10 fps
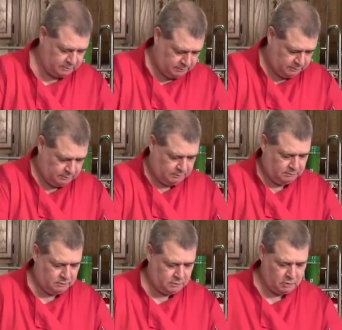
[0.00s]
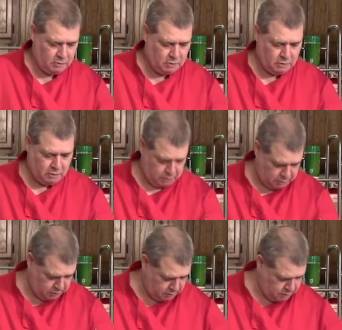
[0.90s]

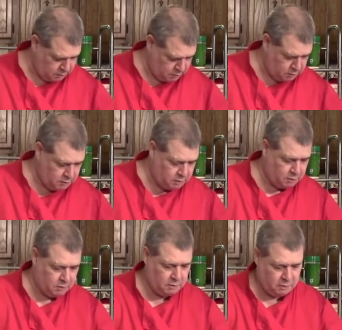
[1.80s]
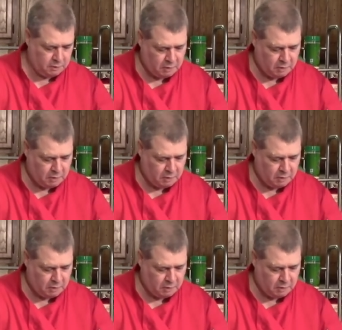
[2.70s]
No one is speaking in this clip.